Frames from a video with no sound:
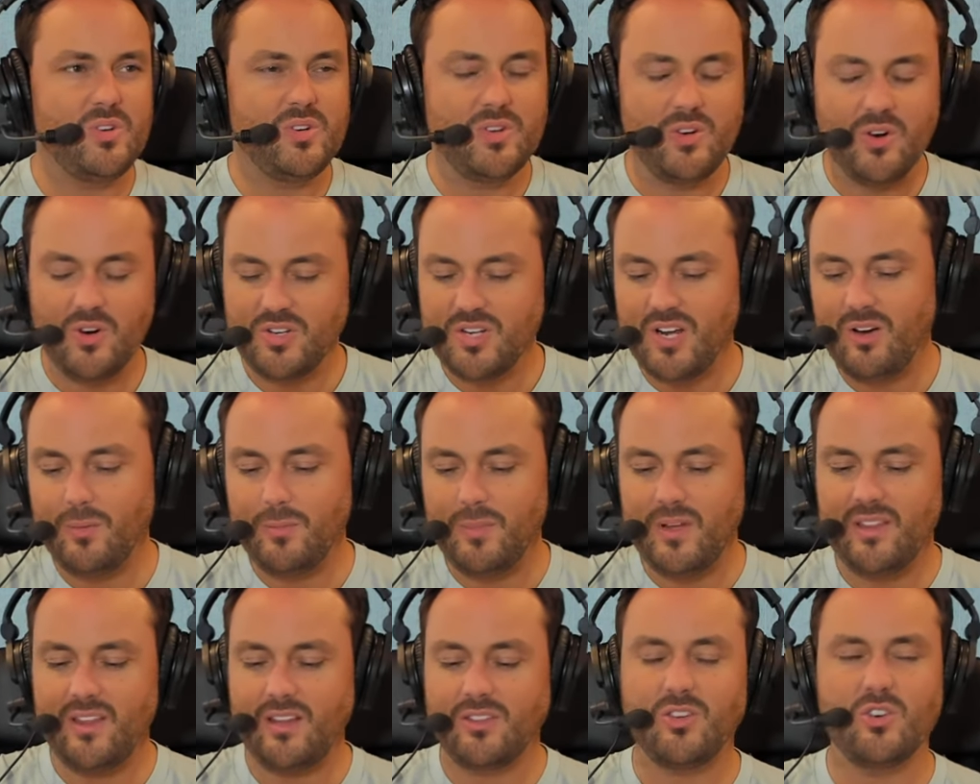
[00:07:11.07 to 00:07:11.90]
You're
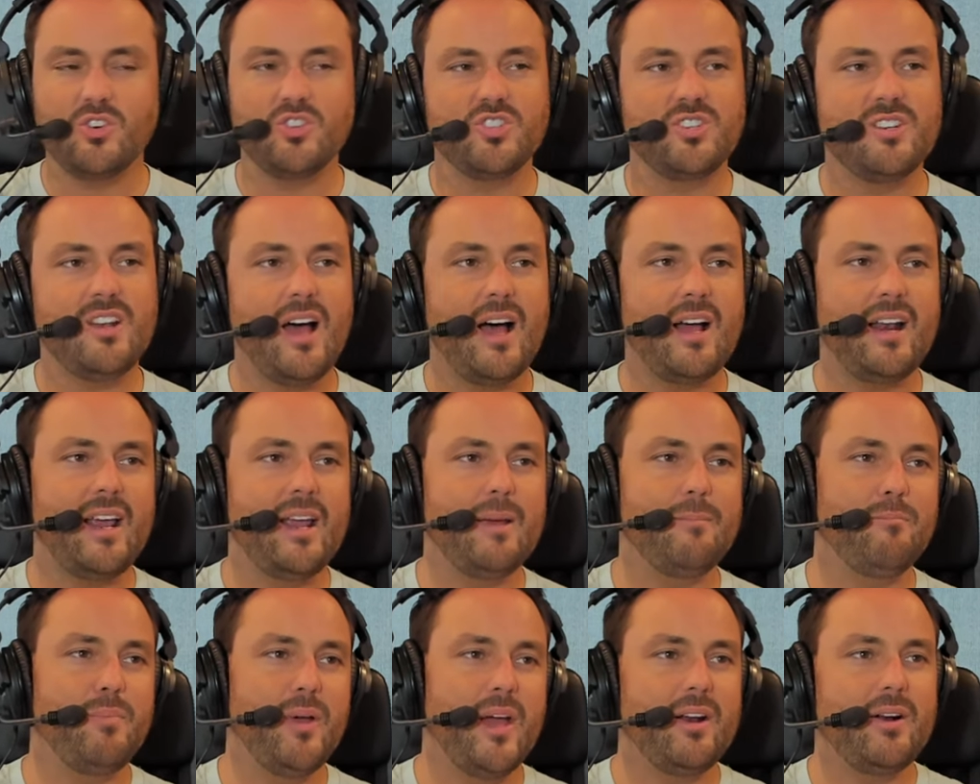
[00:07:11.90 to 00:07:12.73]
telling me that there's
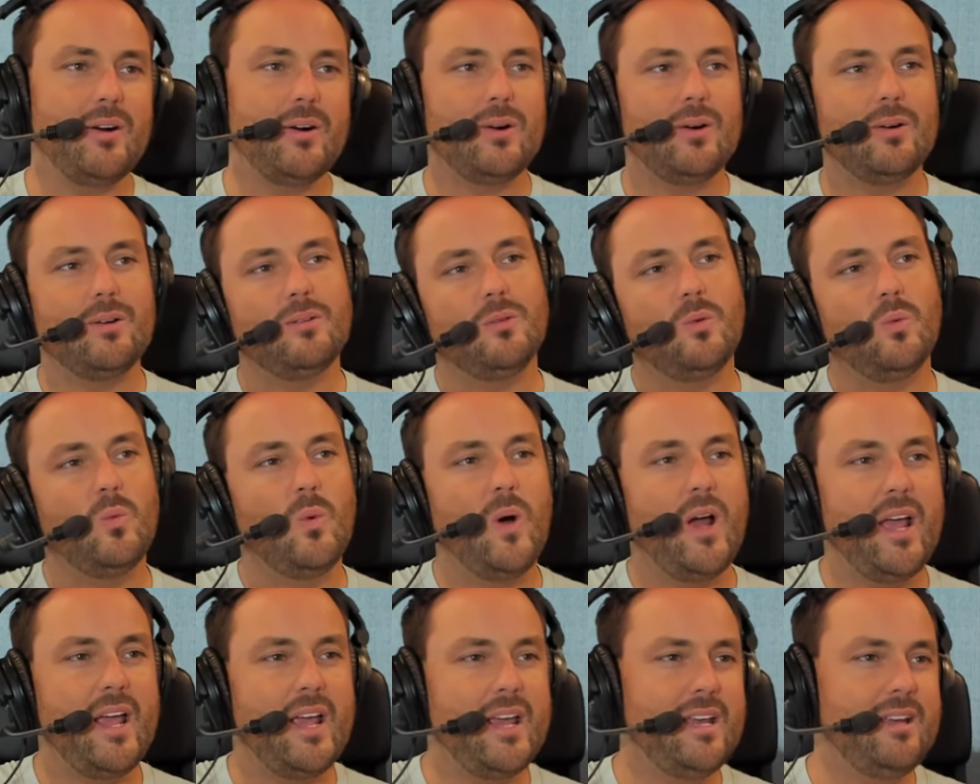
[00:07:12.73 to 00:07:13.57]
not a better
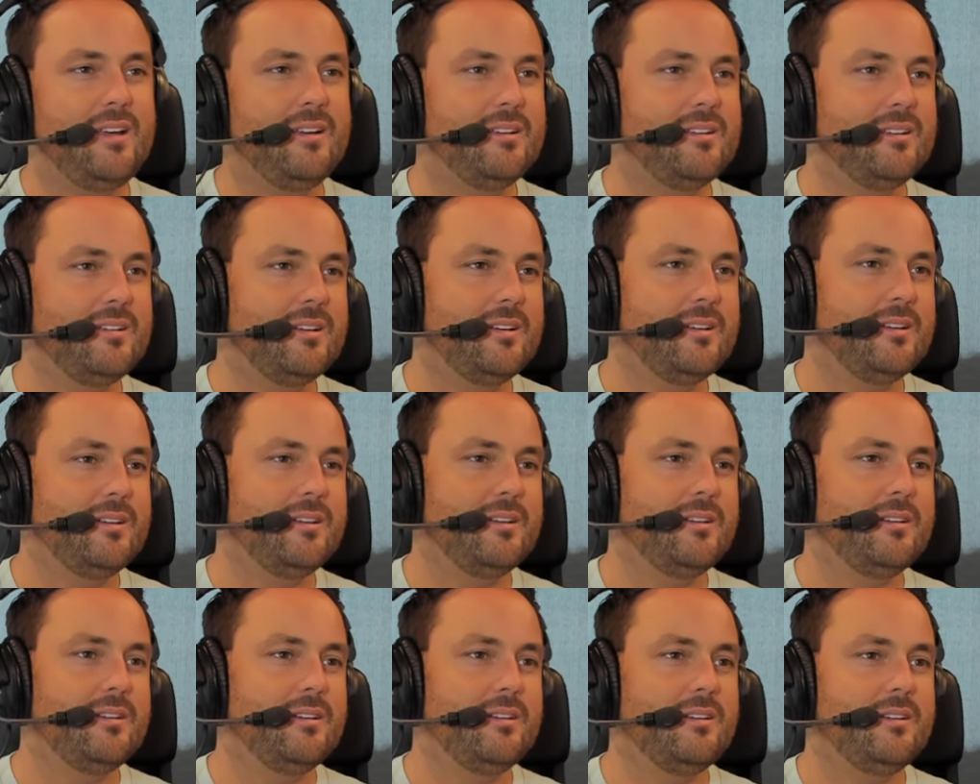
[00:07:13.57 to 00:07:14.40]
way
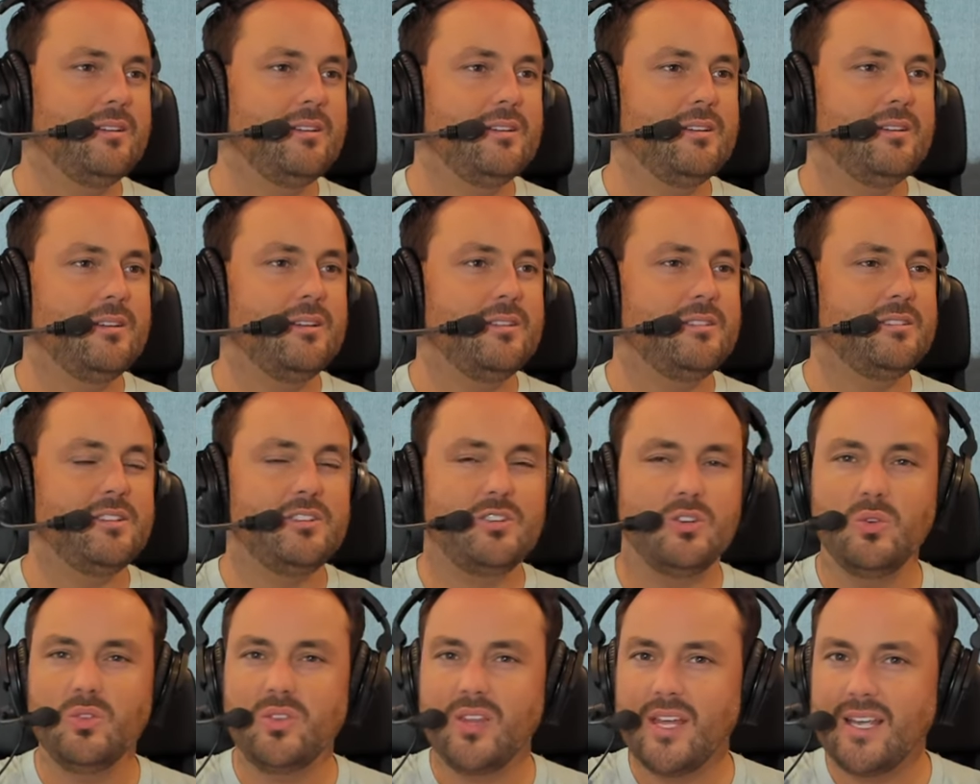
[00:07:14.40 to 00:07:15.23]

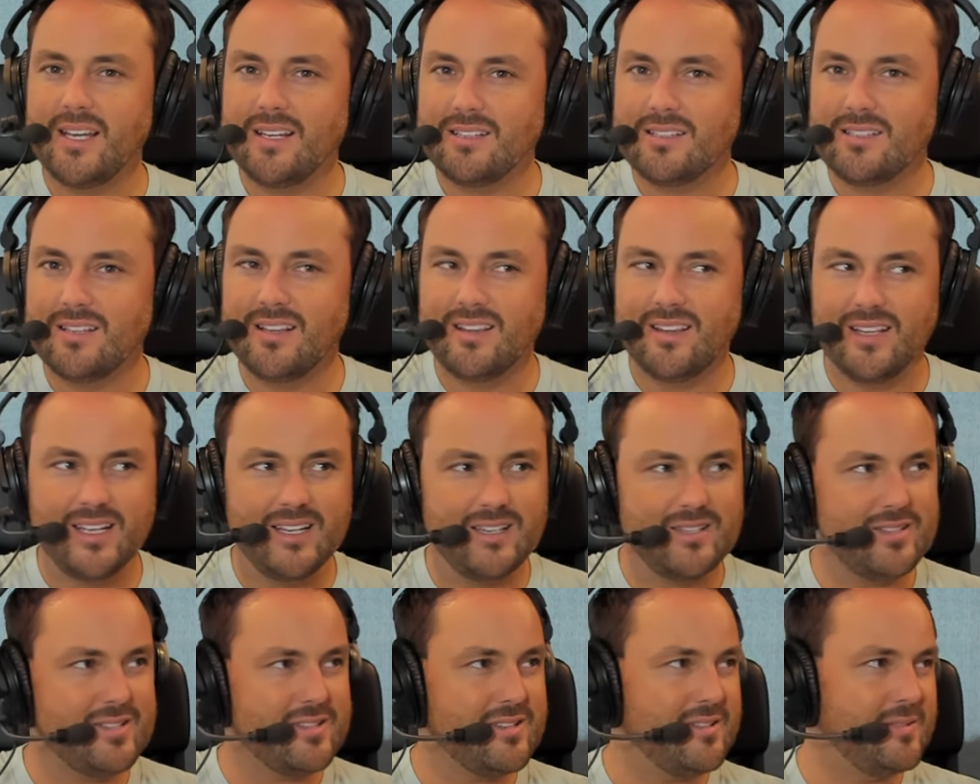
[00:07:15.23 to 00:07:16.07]
to do things than
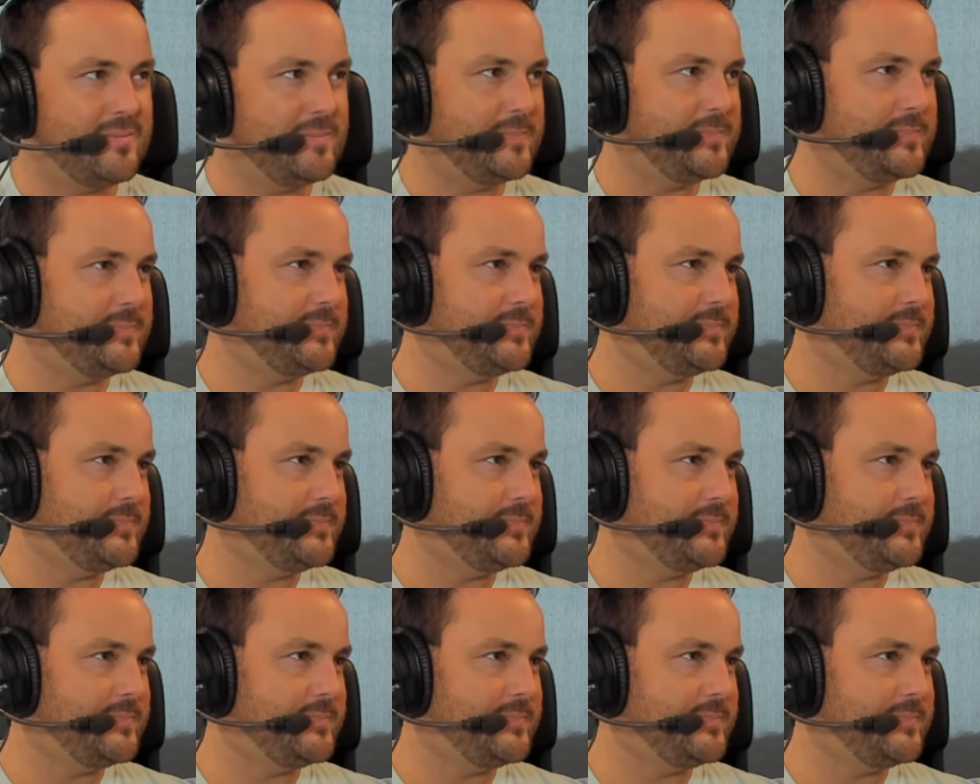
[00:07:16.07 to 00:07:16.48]
this?